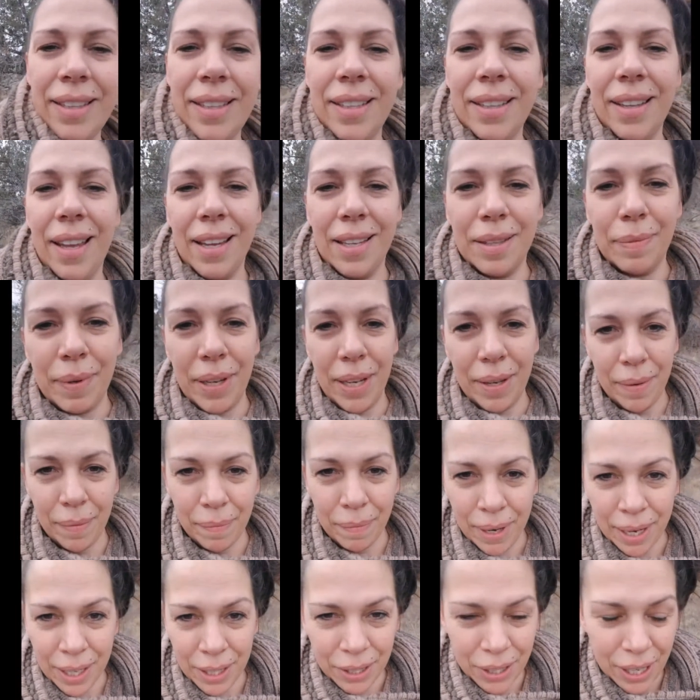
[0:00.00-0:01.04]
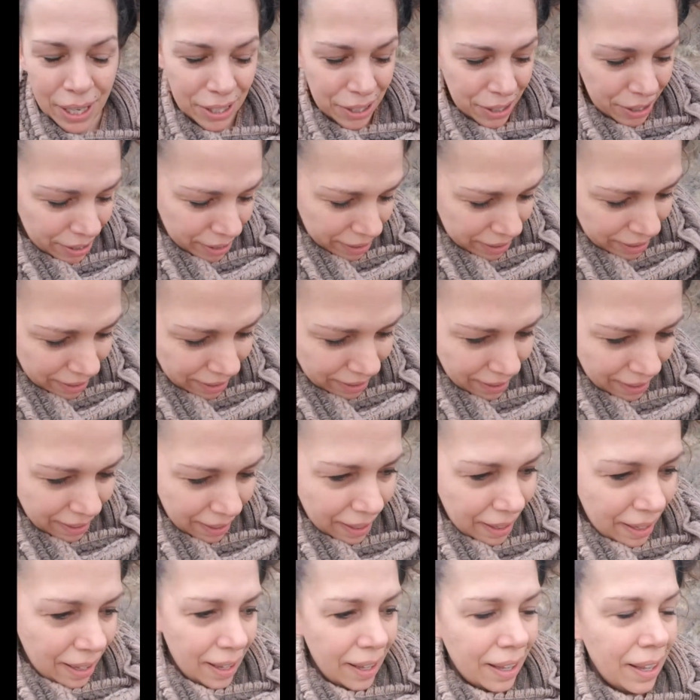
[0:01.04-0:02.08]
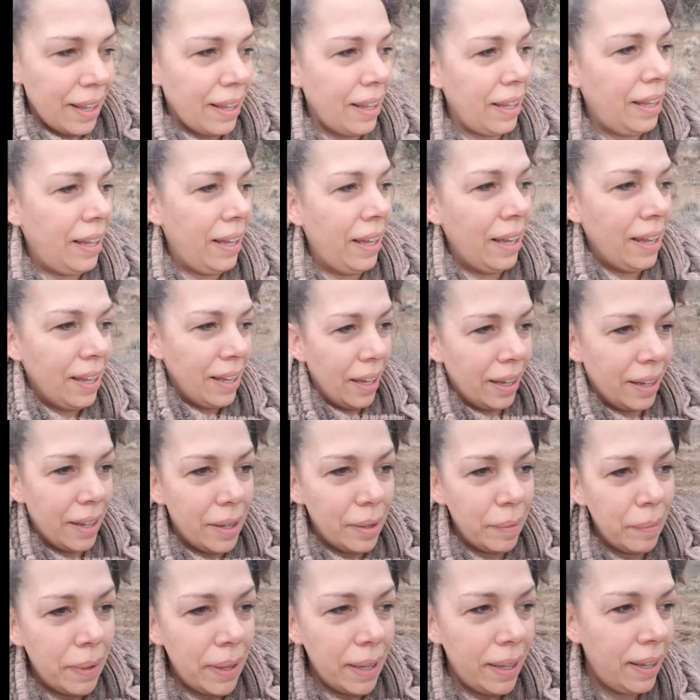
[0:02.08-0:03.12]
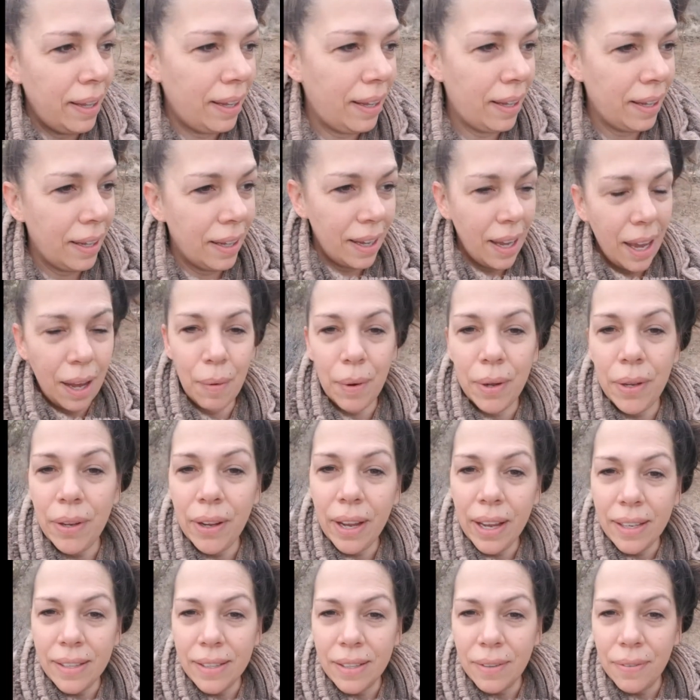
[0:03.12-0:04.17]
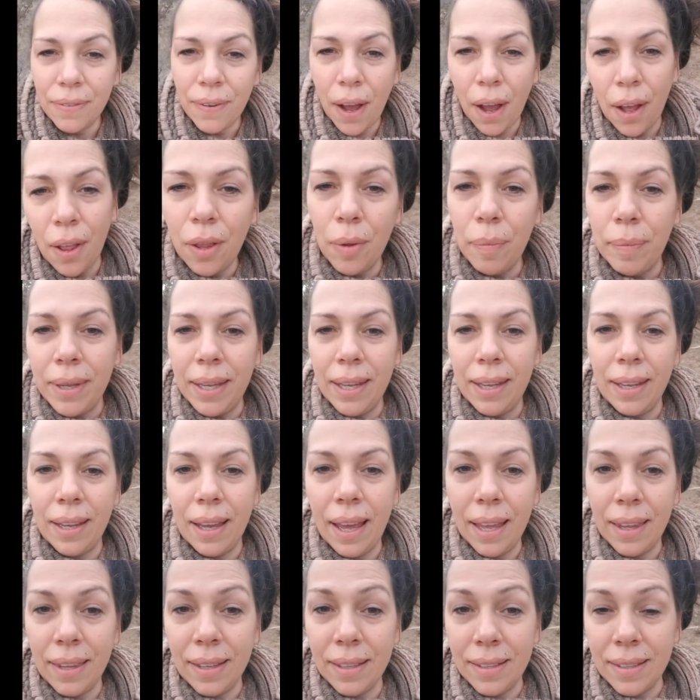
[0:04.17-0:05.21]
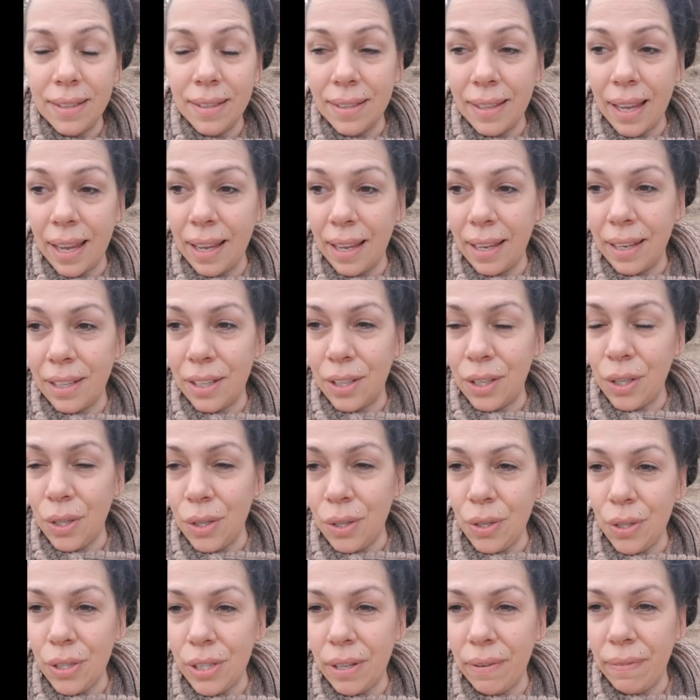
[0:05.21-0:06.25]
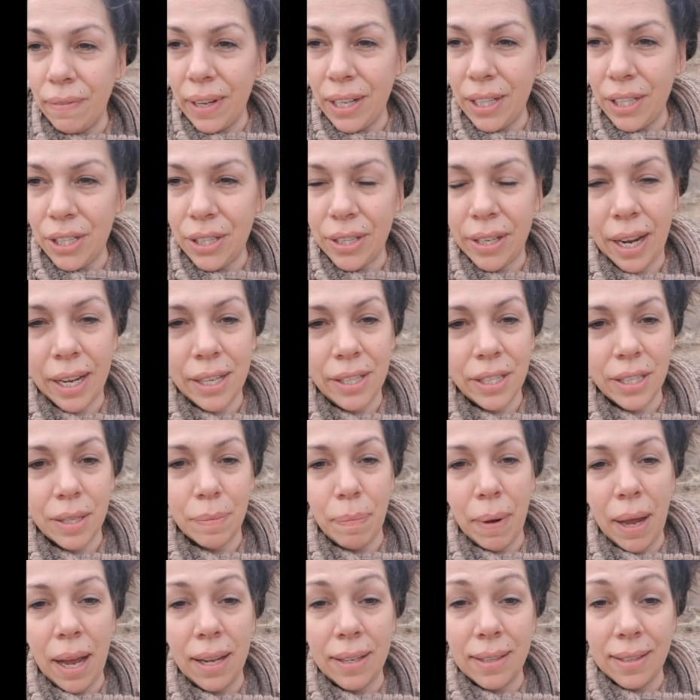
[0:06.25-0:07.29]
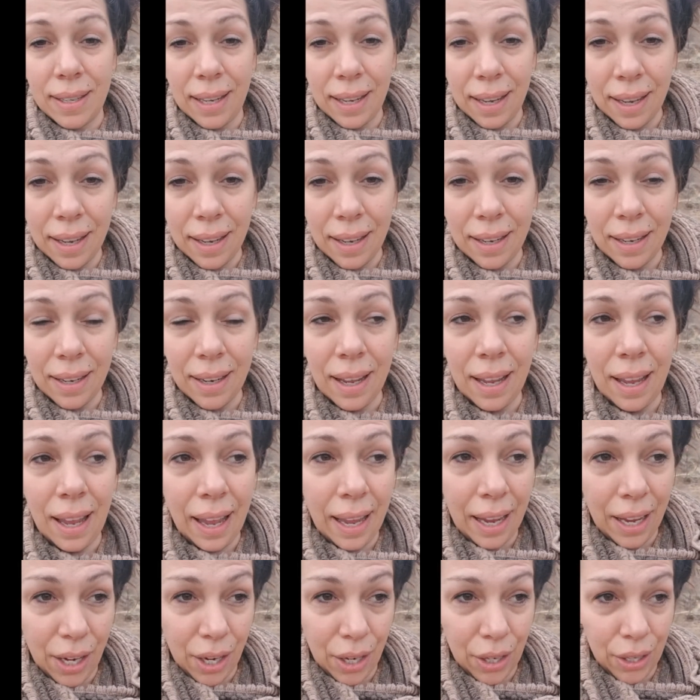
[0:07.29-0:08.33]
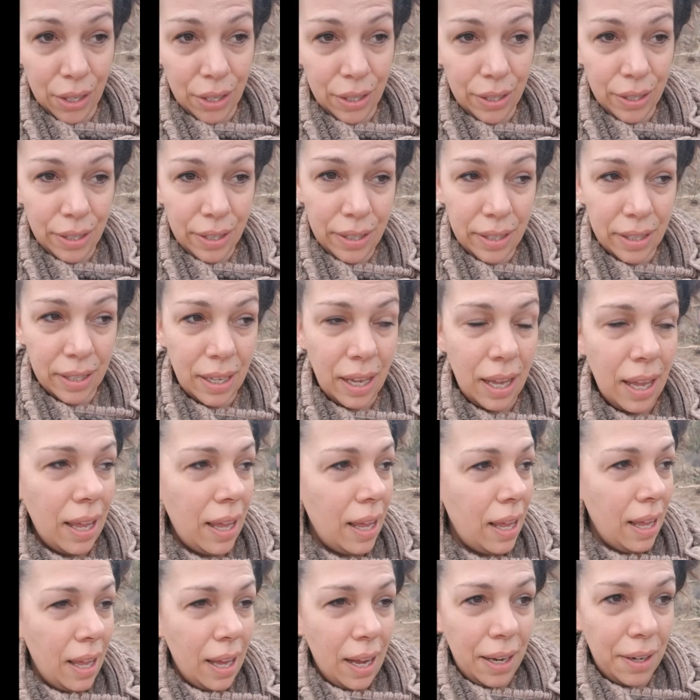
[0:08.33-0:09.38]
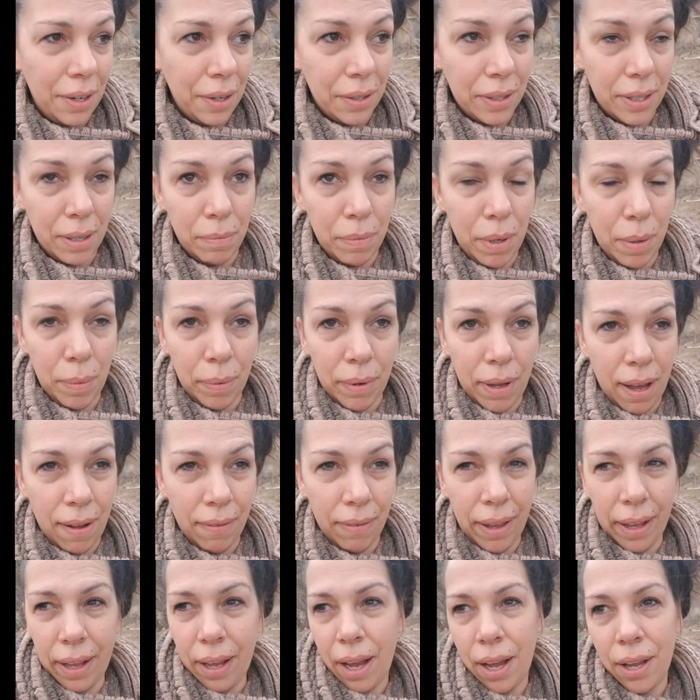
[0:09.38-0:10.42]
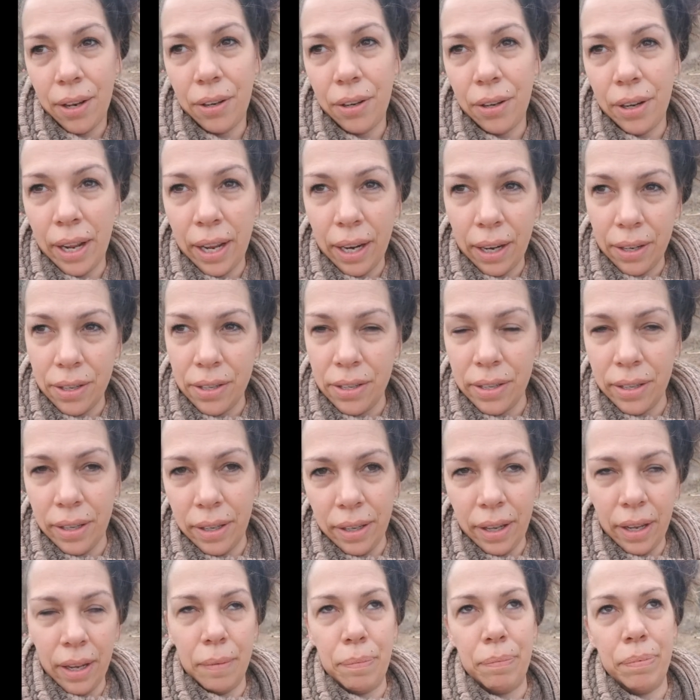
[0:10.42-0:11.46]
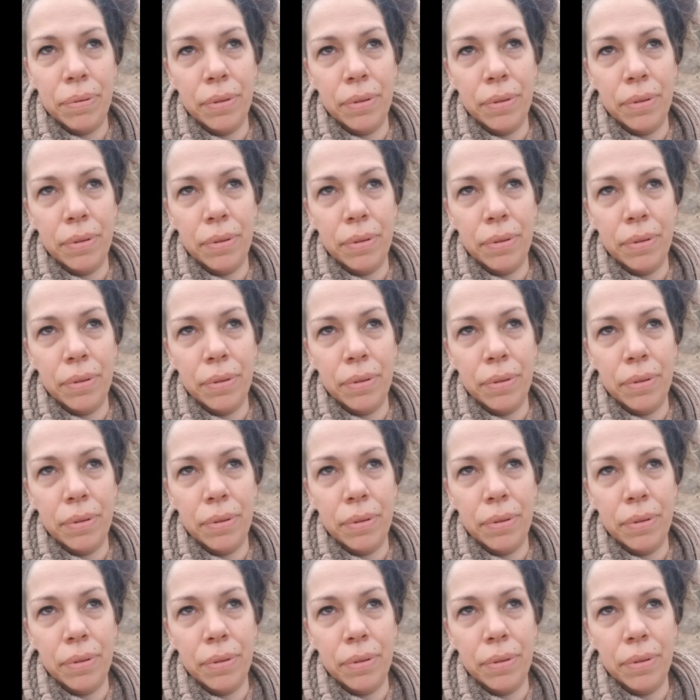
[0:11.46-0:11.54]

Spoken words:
she likes my treasures. I want you guys to follow me, and this is like a huge adventure. I just bought 10 acres. I know some people have like 100 acres and they're like,